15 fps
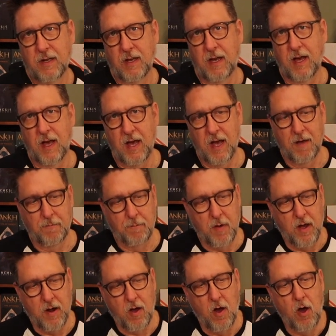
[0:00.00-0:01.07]
I've
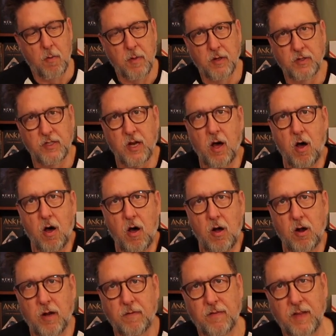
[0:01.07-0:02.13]
bought almost
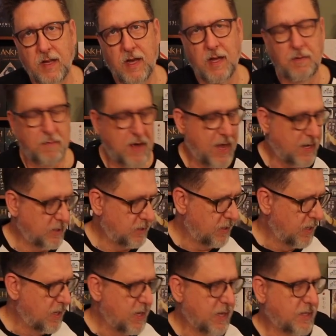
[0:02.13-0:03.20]
all of the Unmatched
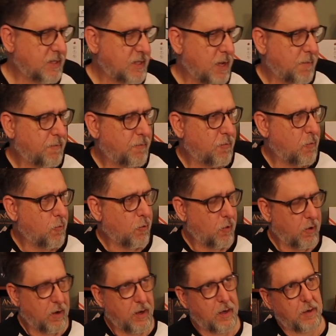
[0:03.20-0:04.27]
except
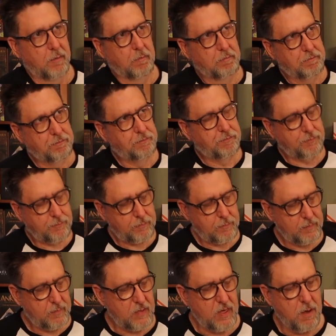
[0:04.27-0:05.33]
for
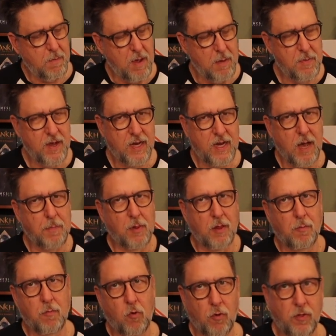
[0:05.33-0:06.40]
maybe a couple
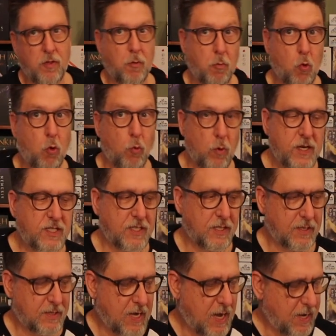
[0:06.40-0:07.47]
of more
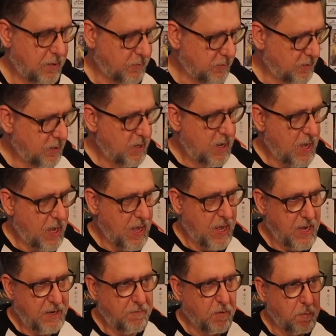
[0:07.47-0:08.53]
recent titles.
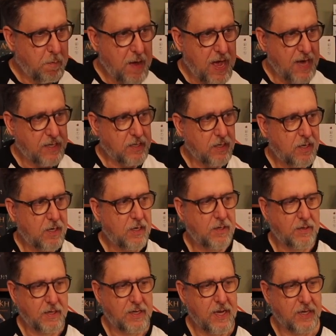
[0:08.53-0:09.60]
Even backed
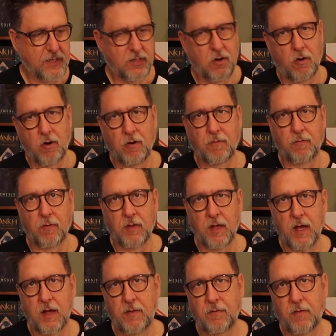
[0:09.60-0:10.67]
the Kickstarter for
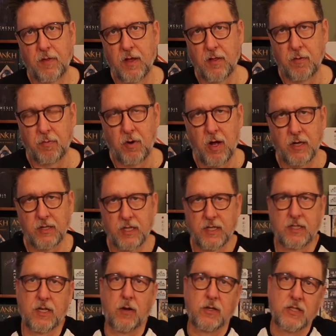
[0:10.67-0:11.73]
the other
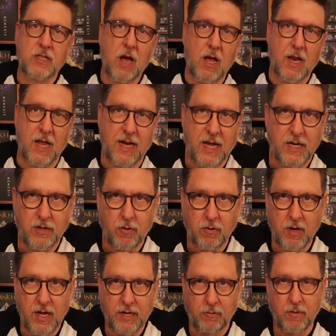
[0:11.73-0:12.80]
projects. So it's not like I don't
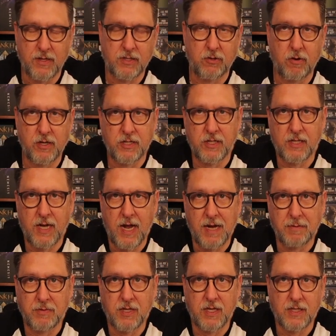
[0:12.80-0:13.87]
like restoration
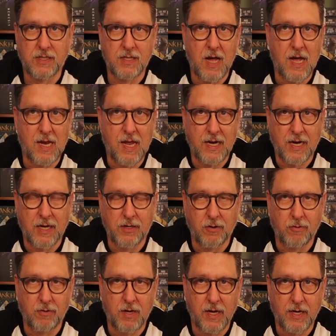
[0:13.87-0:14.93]
games, and it's not like I
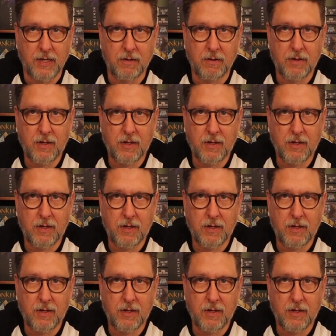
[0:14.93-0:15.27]
don't like